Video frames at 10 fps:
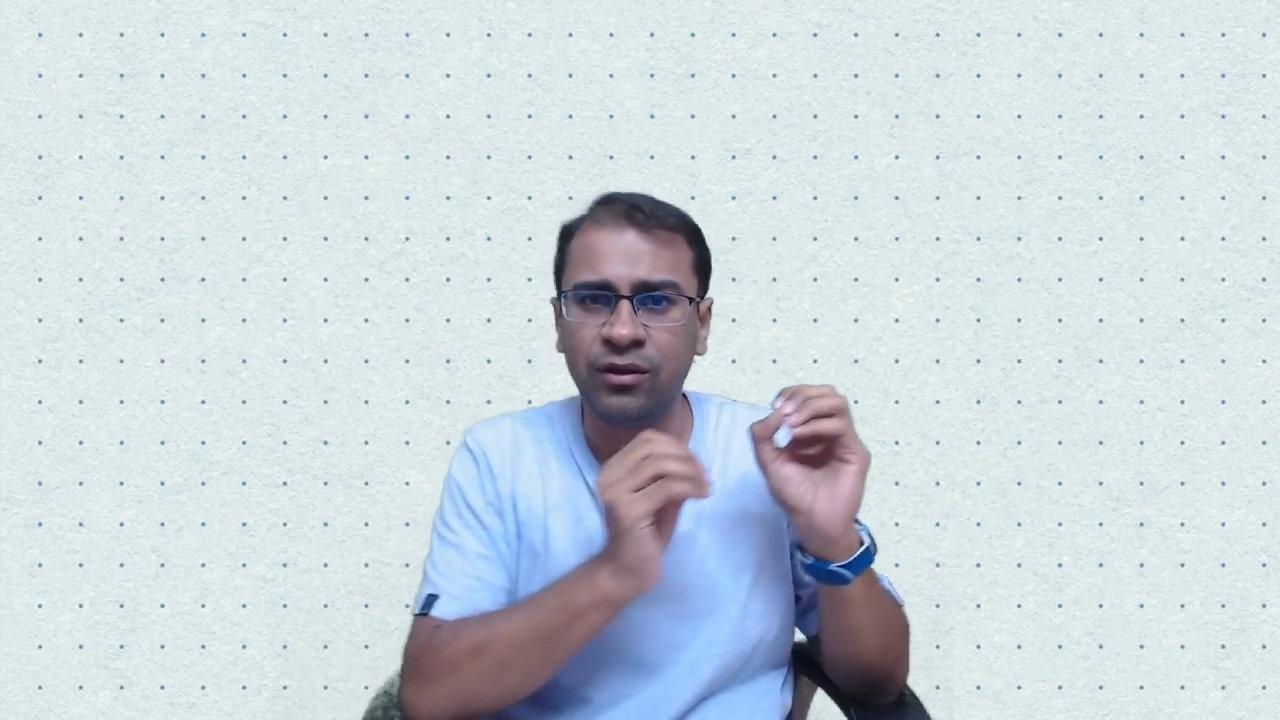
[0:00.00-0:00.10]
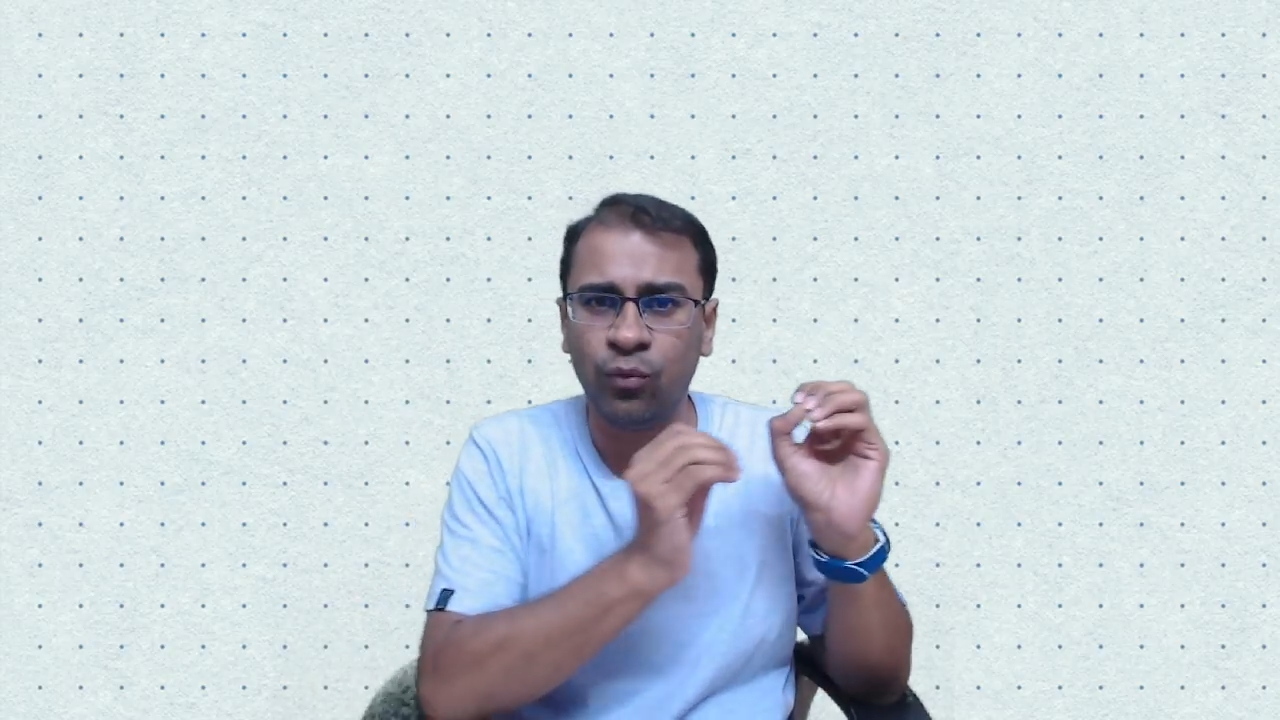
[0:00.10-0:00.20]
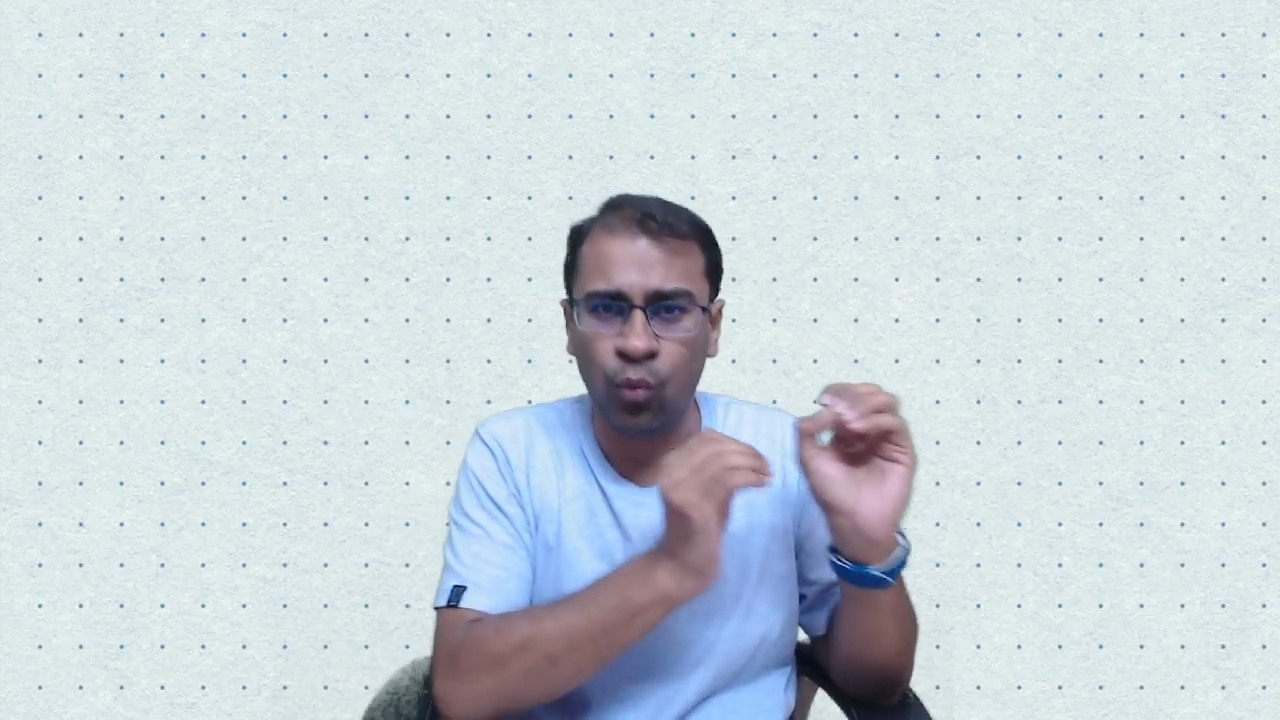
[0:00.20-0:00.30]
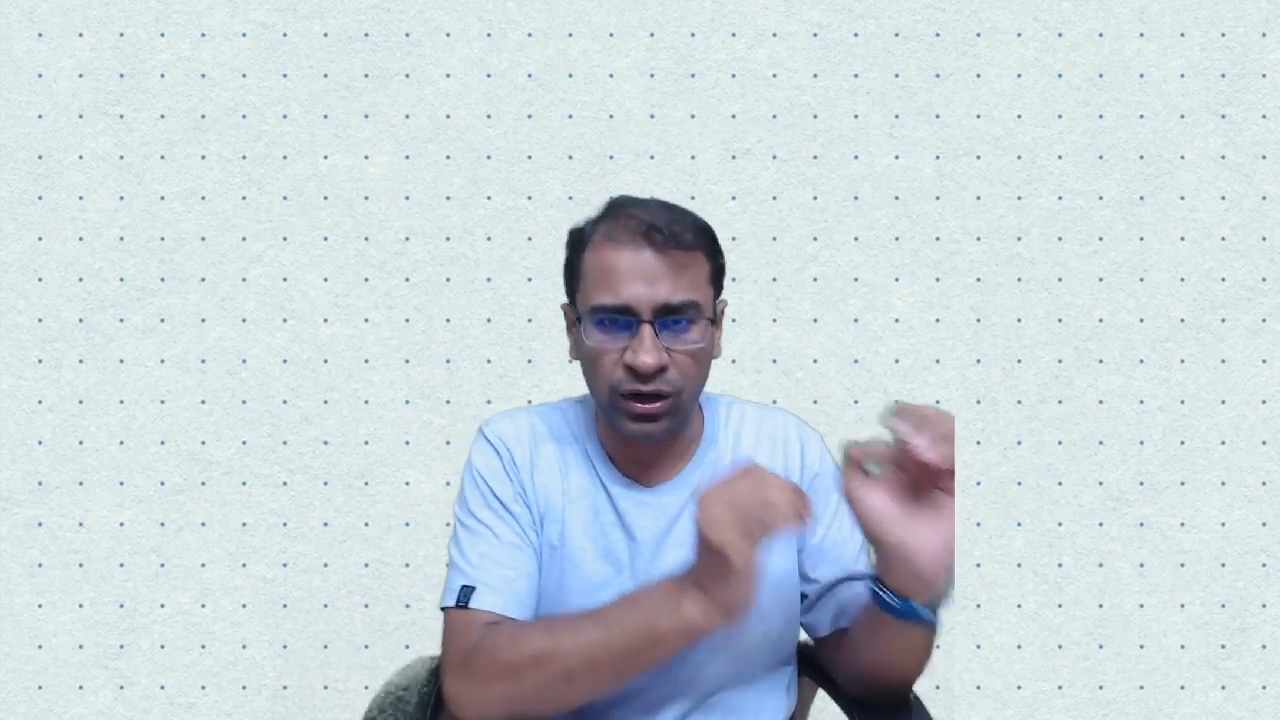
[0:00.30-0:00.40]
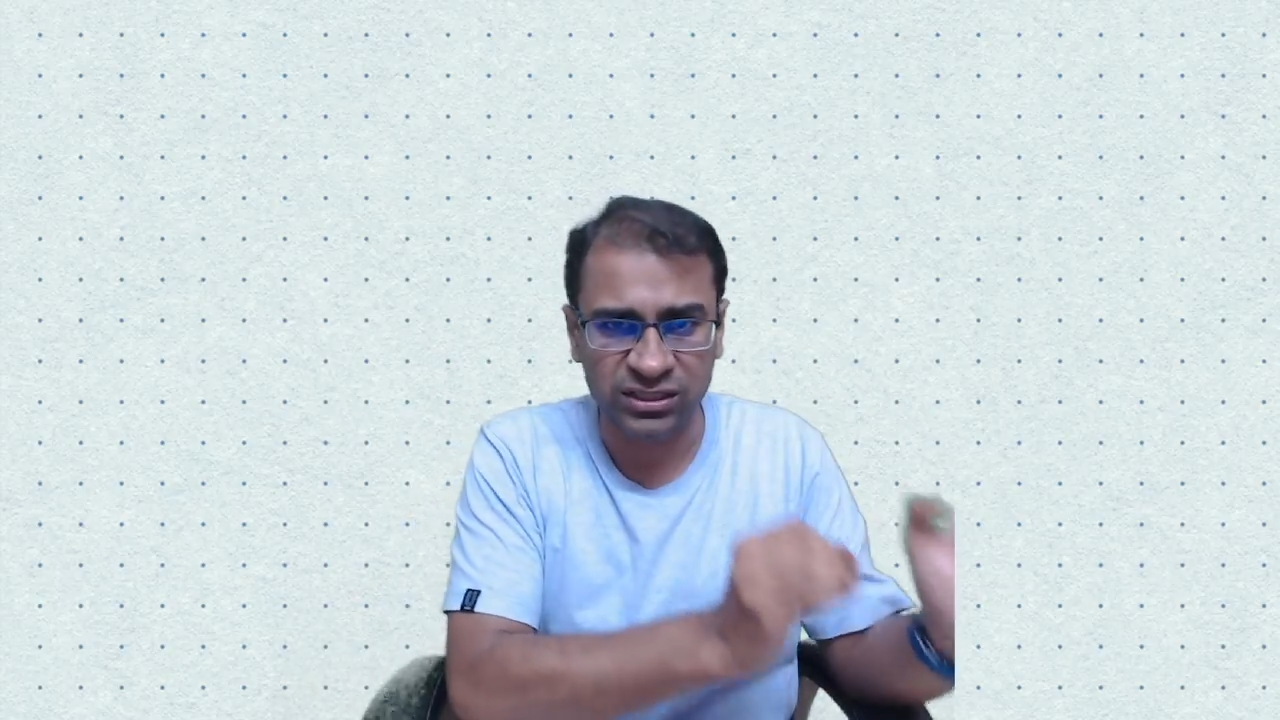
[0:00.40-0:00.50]

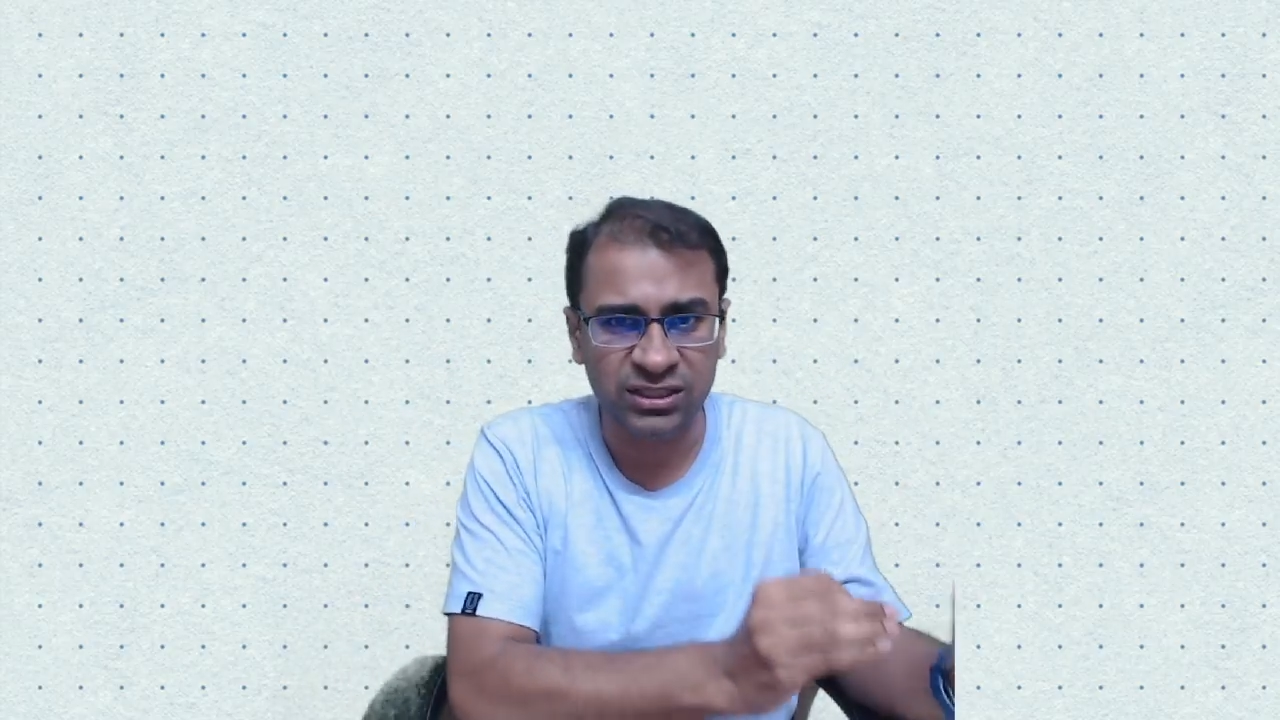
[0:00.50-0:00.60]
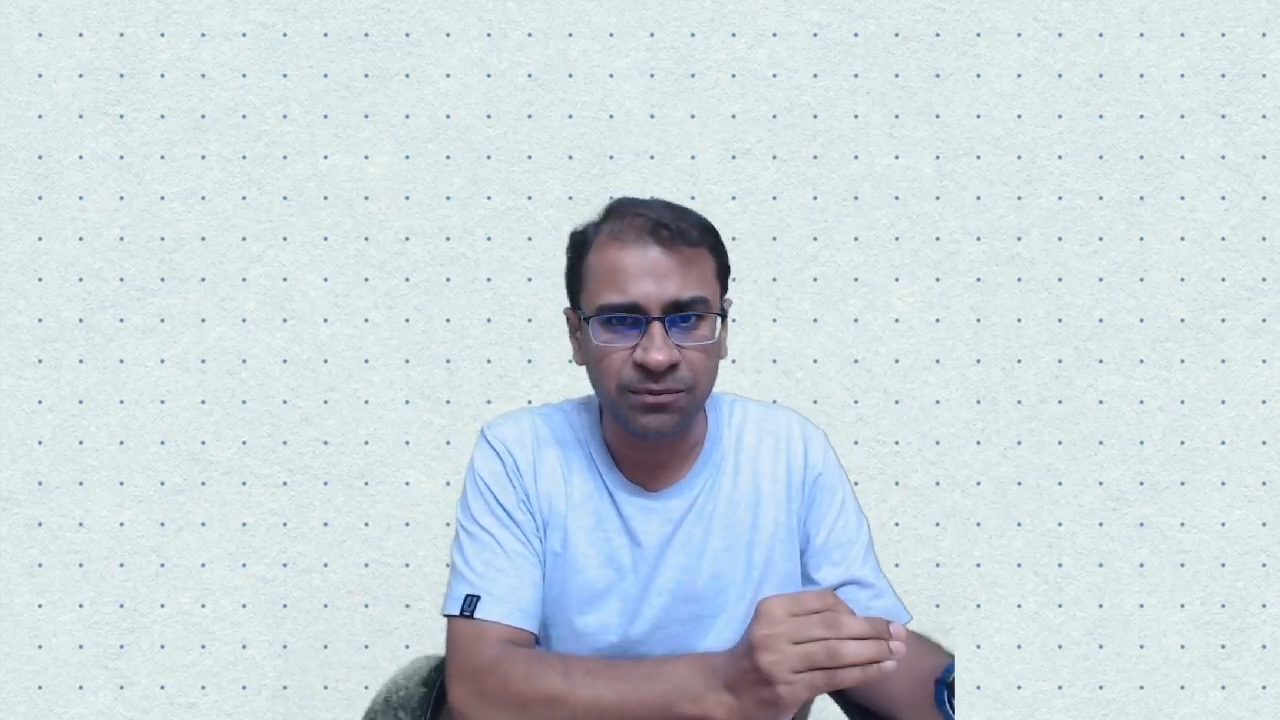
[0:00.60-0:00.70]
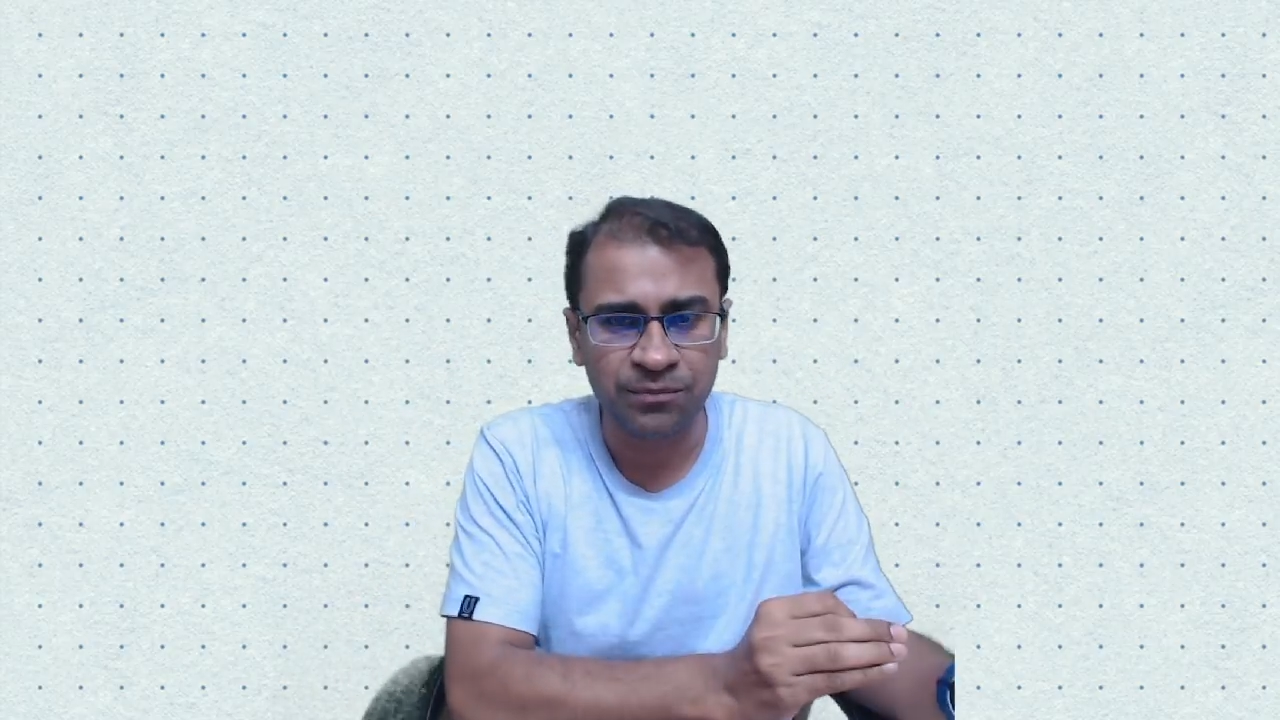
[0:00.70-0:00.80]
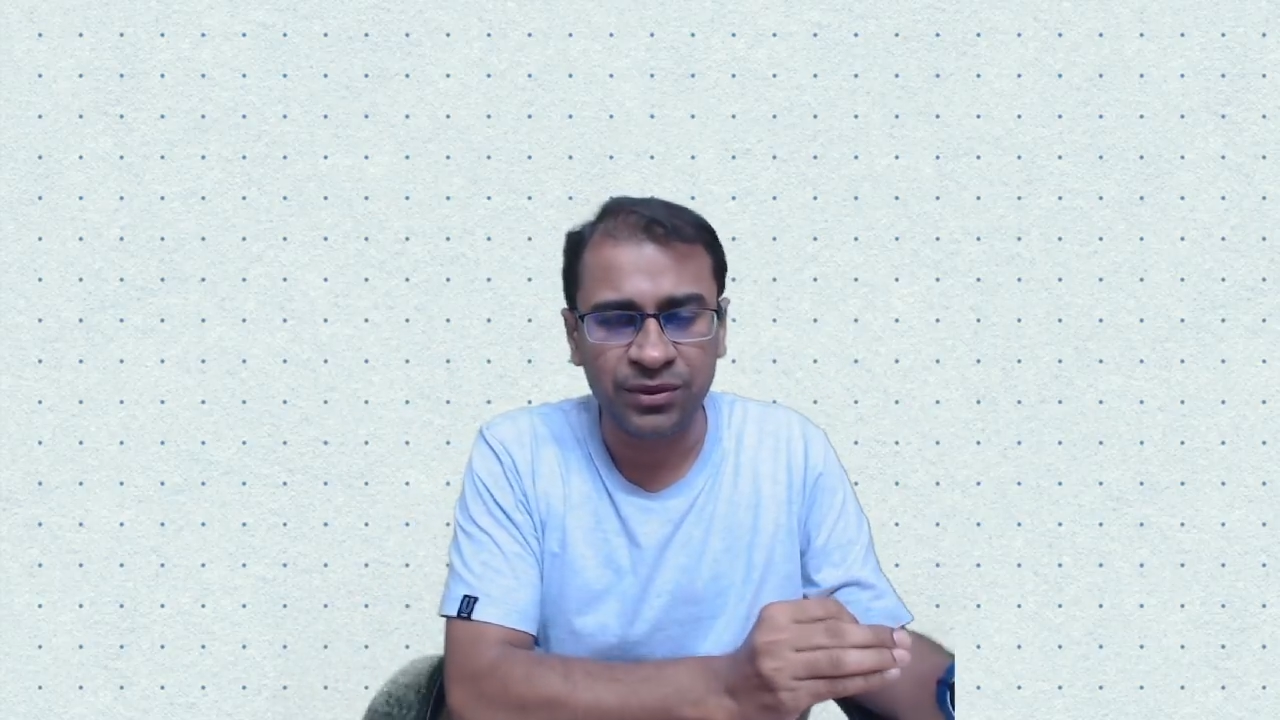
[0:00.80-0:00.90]
WhatsApp,